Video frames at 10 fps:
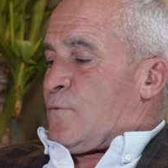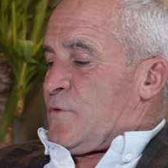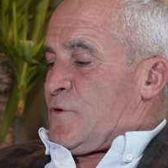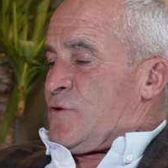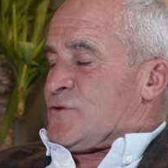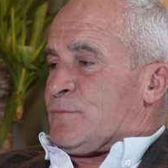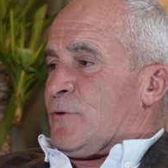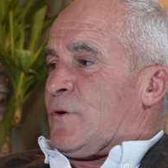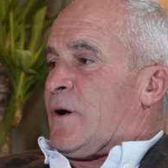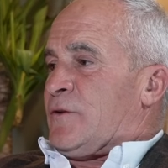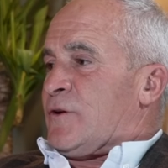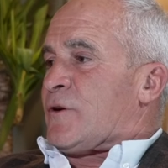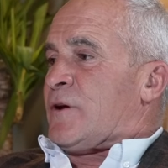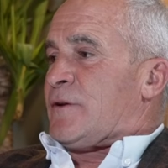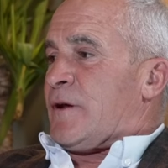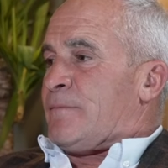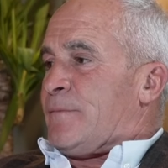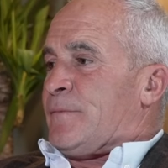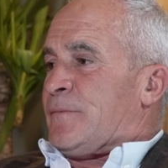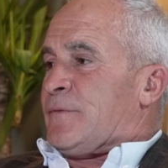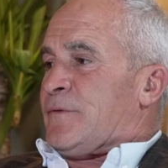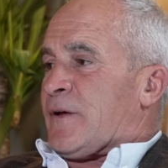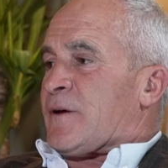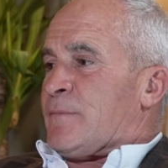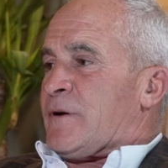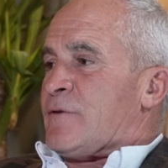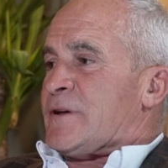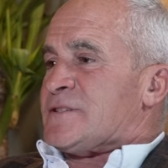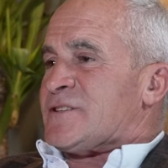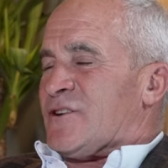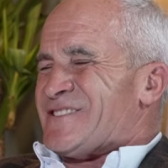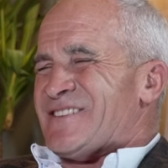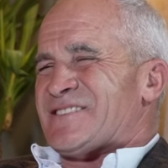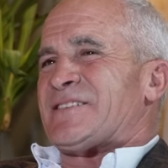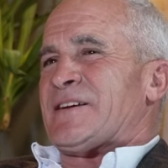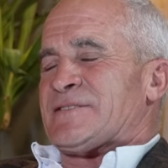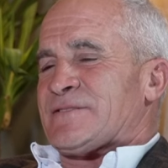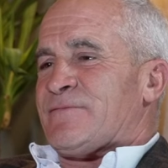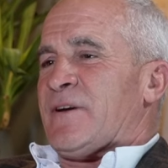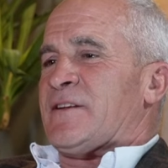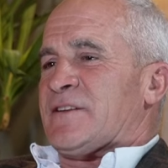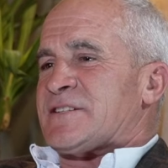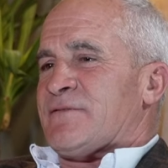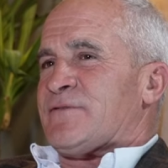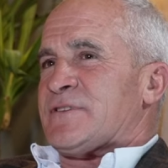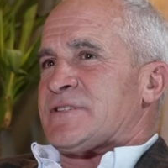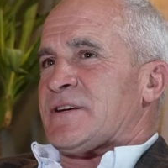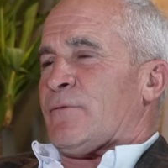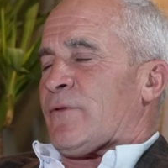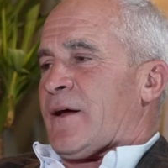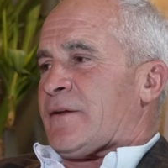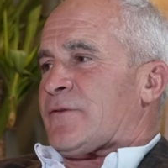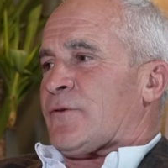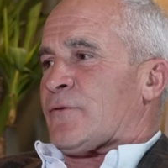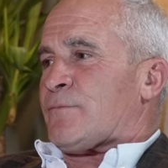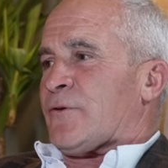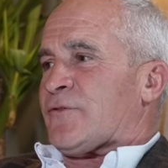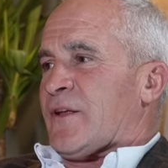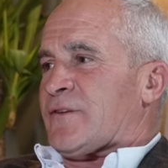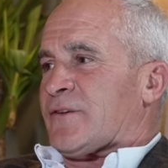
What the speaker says: usable, and they can be reinserted. It's in its infancy, all that sort of prosthetic